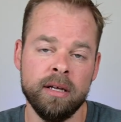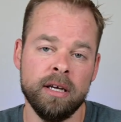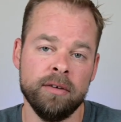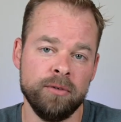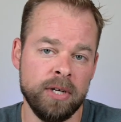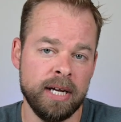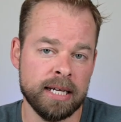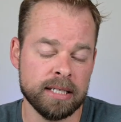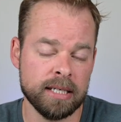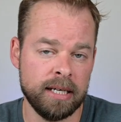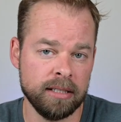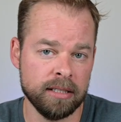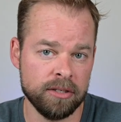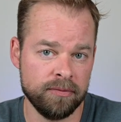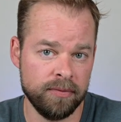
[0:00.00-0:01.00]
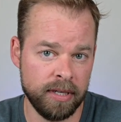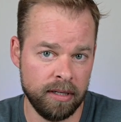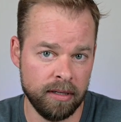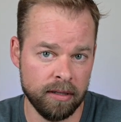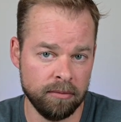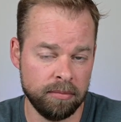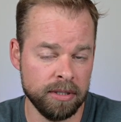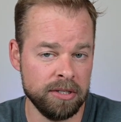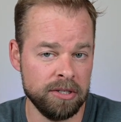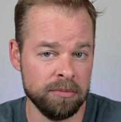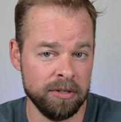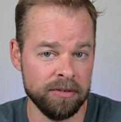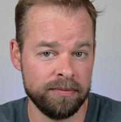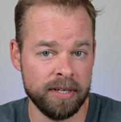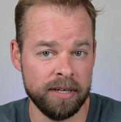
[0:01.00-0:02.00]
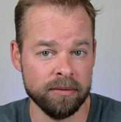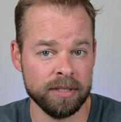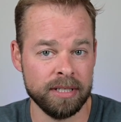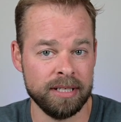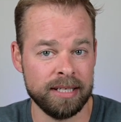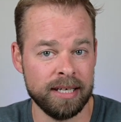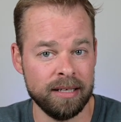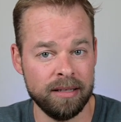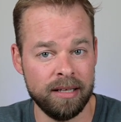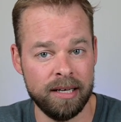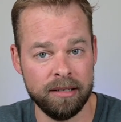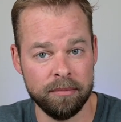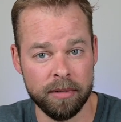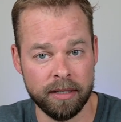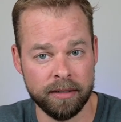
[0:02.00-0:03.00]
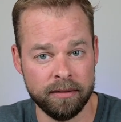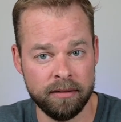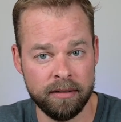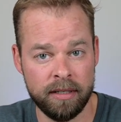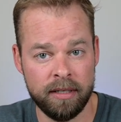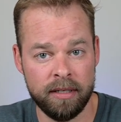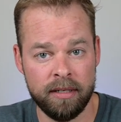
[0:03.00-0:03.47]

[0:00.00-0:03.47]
If you guys like this video, please do me a favor and hit that like button.